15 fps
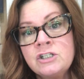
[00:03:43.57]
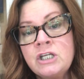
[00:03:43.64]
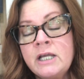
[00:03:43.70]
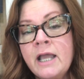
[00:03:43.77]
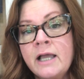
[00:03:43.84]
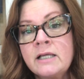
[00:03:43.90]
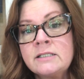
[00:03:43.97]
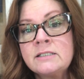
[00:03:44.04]
She
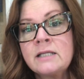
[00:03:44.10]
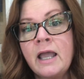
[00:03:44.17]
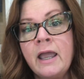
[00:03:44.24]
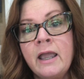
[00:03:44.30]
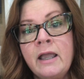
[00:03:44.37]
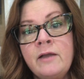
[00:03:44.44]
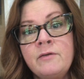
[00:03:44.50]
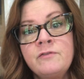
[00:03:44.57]
has
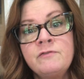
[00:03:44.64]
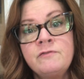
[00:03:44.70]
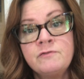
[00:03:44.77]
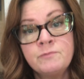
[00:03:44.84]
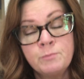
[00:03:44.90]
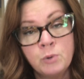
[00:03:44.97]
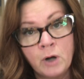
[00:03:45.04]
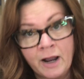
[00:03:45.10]
a
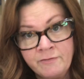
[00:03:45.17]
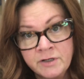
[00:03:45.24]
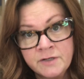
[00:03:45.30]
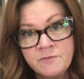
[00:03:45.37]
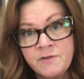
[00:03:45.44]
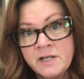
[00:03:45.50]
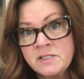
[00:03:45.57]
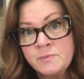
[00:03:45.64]
private
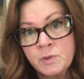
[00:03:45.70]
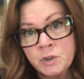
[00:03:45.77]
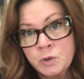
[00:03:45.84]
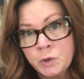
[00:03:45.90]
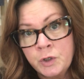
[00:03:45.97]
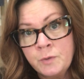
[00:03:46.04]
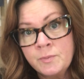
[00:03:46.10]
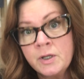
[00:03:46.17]
Facebook
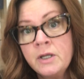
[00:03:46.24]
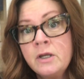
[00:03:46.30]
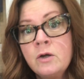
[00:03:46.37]
group.